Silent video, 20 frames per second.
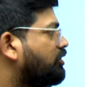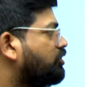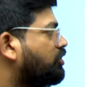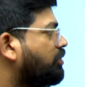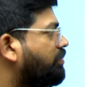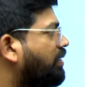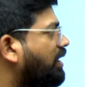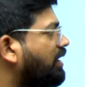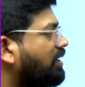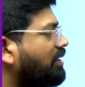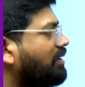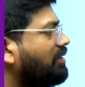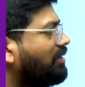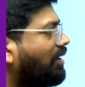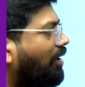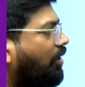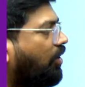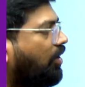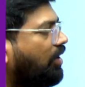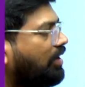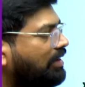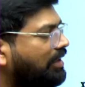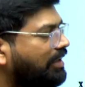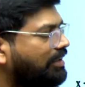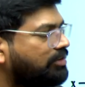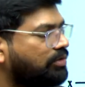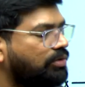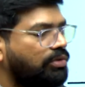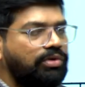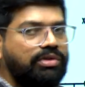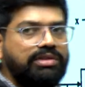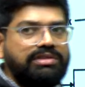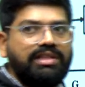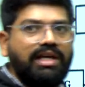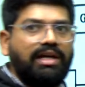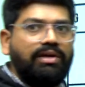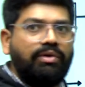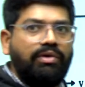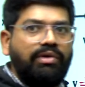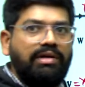So, but all these rules
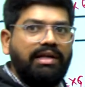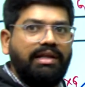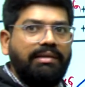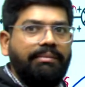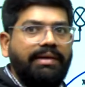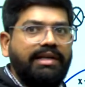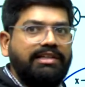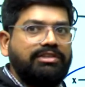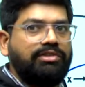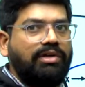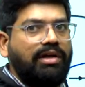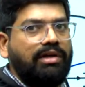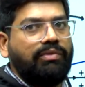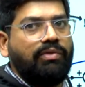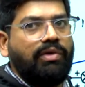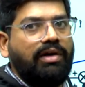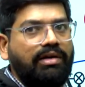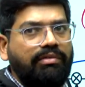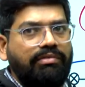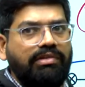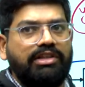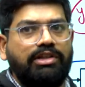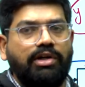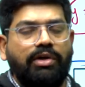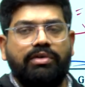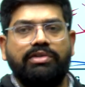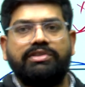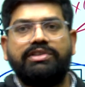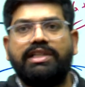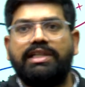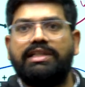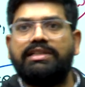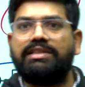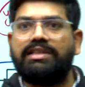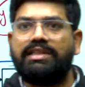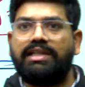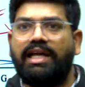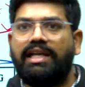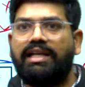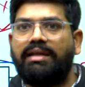are only based on what, without
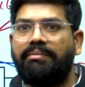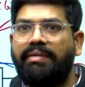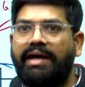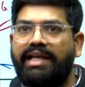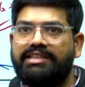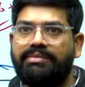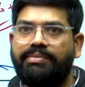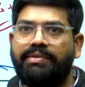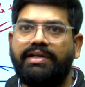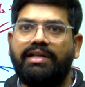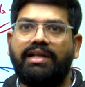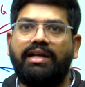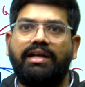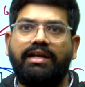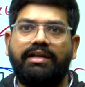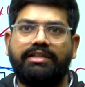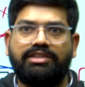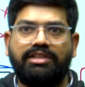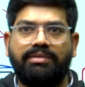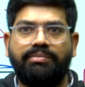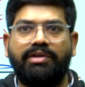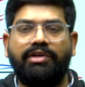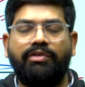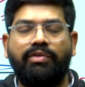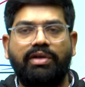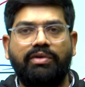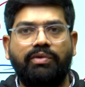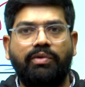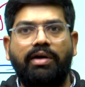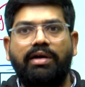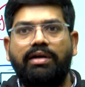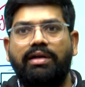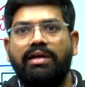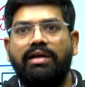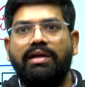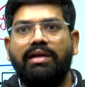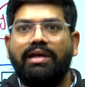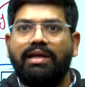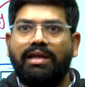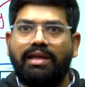changing any mathematical relation between
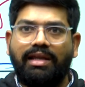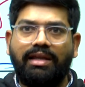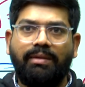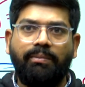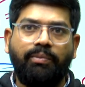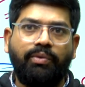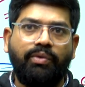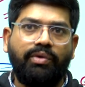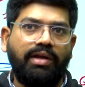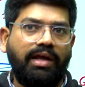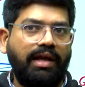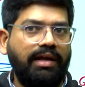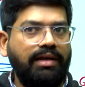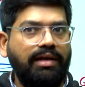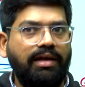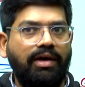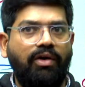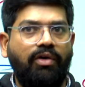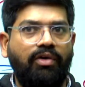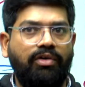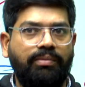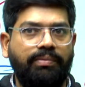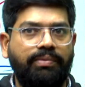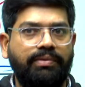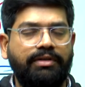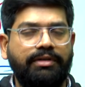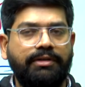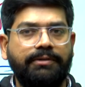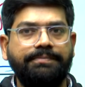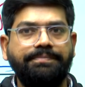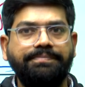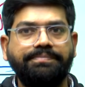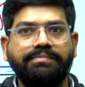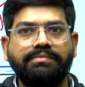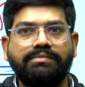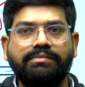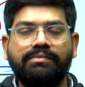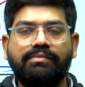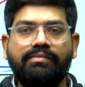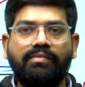what input and output.
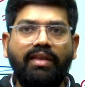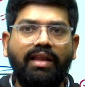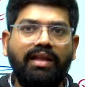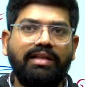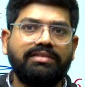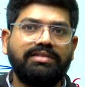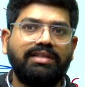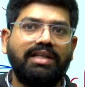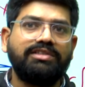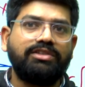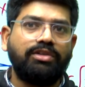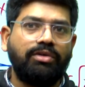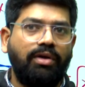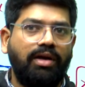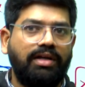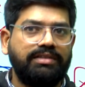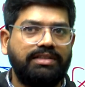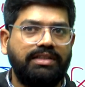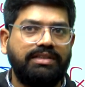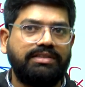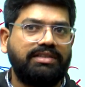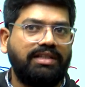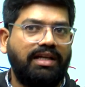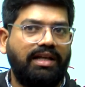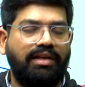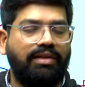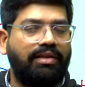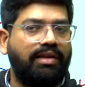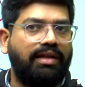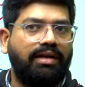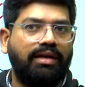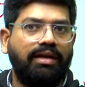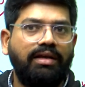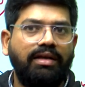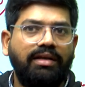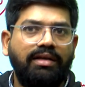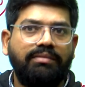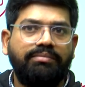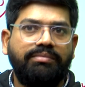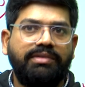Such logics are there.
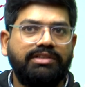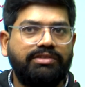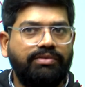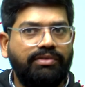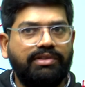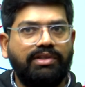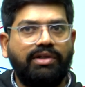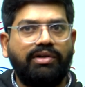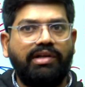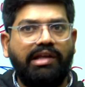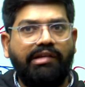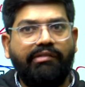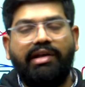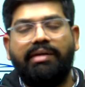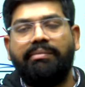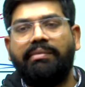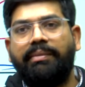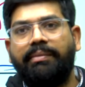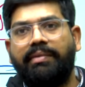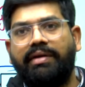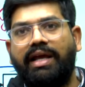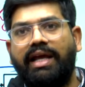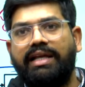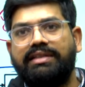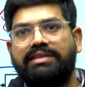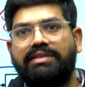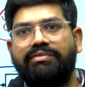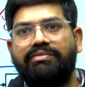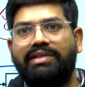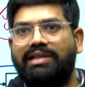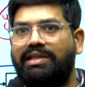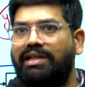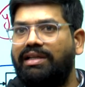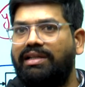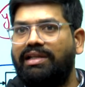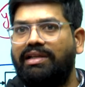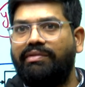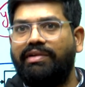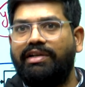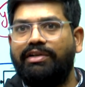Means without even memorizing, we
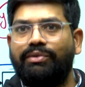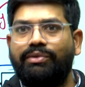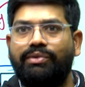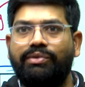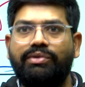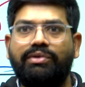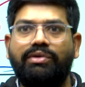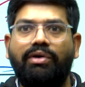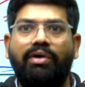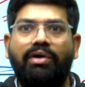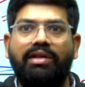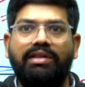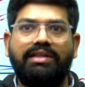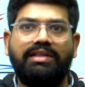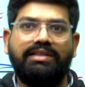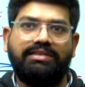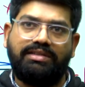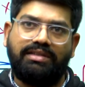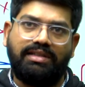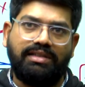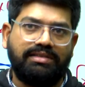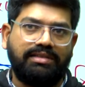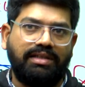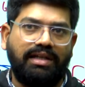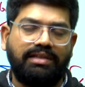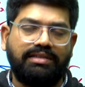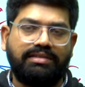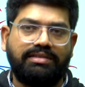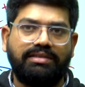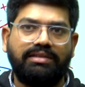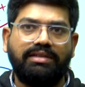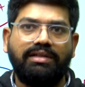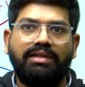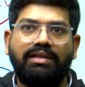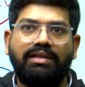can even do all these results.